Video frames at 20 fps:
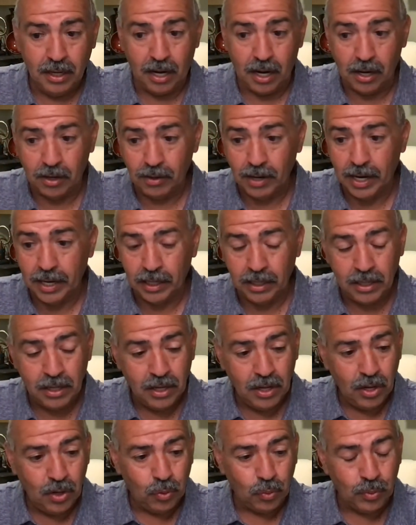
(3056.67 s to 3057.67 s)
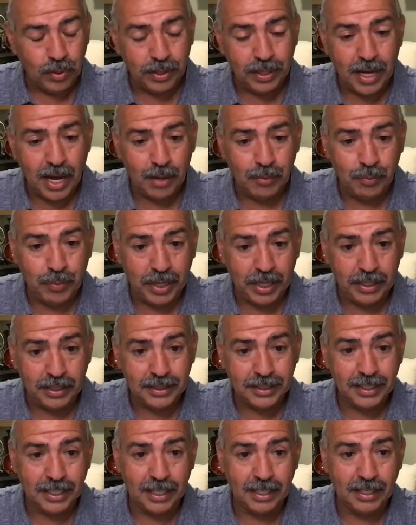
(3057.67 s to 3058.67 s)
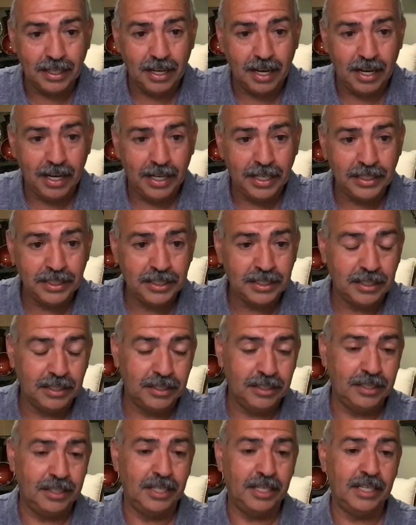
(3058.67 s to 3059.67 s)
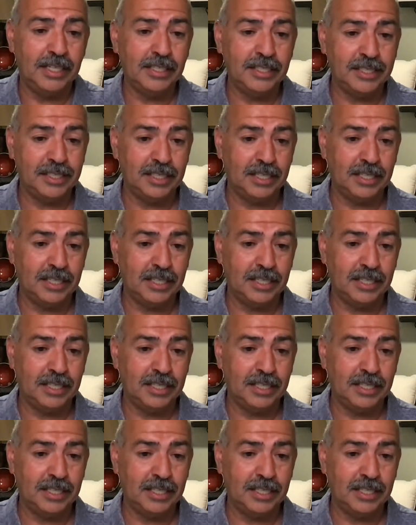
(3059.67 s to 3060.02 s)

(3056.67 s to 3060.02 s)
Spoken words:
All right. With that being said, guys, this